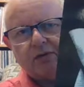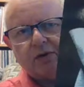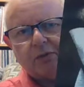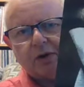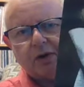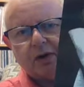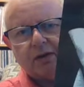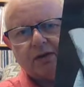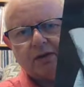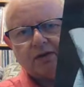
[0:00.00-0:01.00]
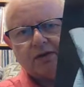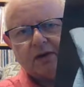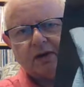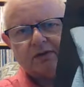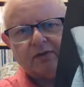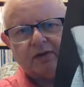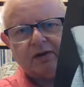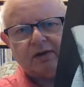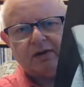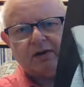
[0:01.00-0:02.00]
Rob Buchanan, I think he's an excellent
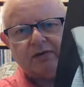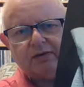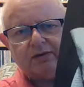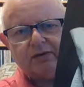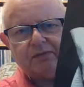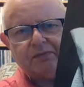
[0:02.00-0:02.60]
guitarist.